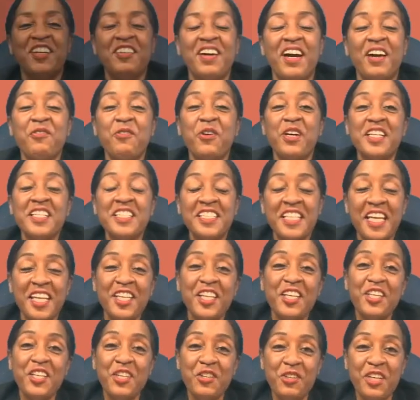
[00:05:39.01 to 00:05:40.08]
I want to say
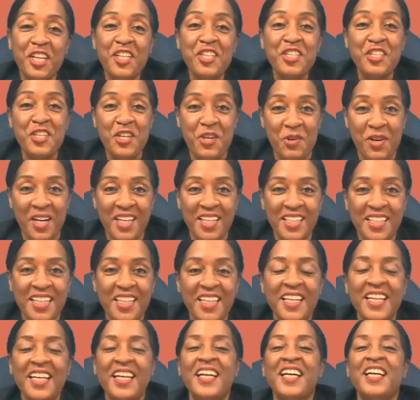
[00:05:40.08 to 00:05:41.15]
that you can do it.
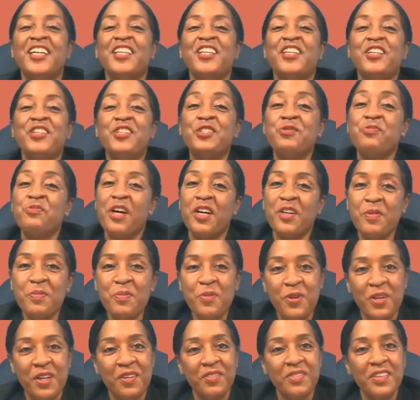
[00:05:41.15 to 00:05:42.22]
Use one or
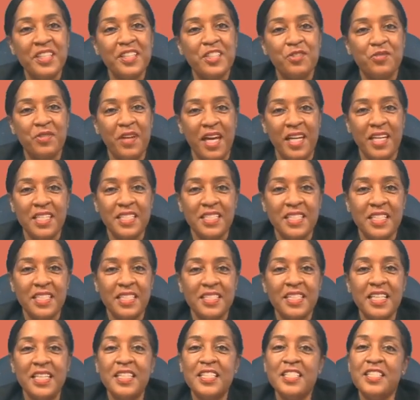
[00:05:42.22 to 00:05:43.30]
more of these
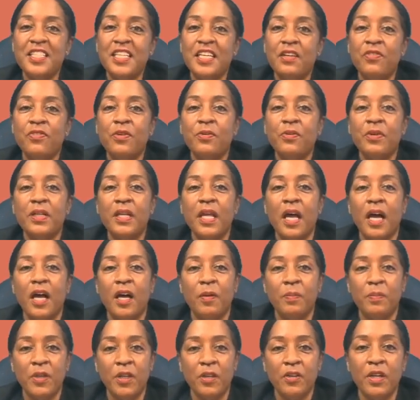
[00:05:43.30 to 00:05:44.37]
strategies and see if it would
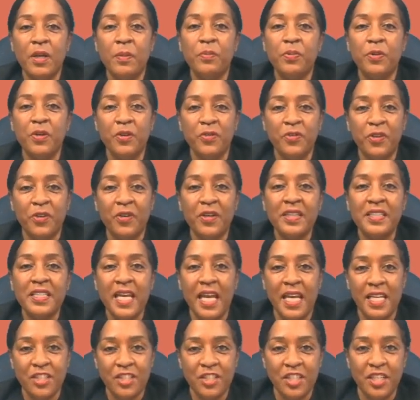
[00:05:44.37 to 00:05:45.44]
help you improve your
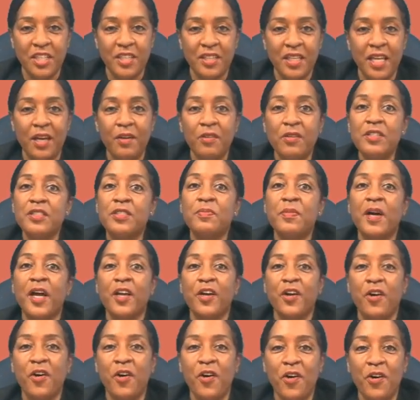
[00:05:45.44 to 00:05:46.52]
attention. That was my
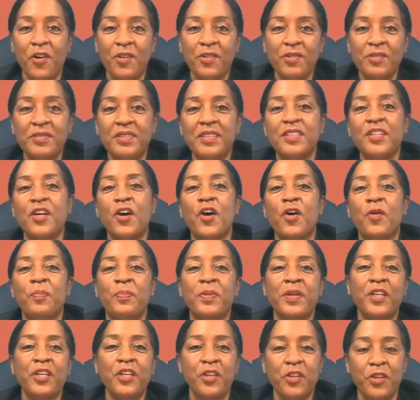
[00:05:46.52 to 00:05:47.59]
goal,
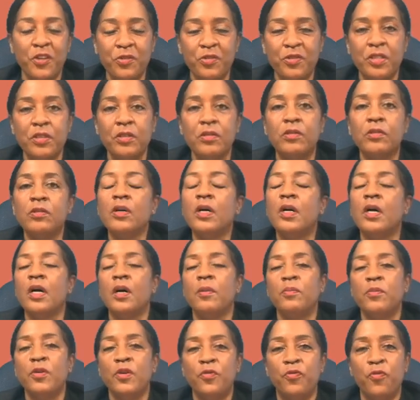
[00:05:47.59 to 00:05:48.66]
helping you to
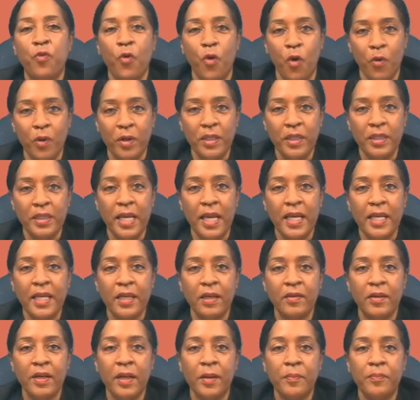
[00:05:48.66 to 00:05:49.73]
move forward in that
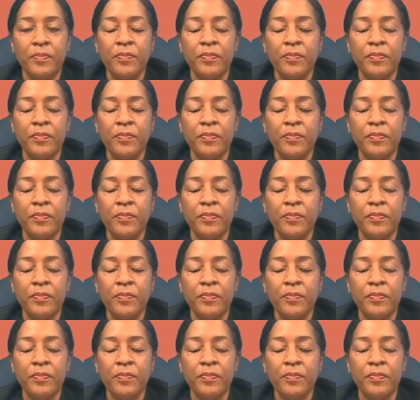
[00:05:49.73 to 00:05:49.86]
area.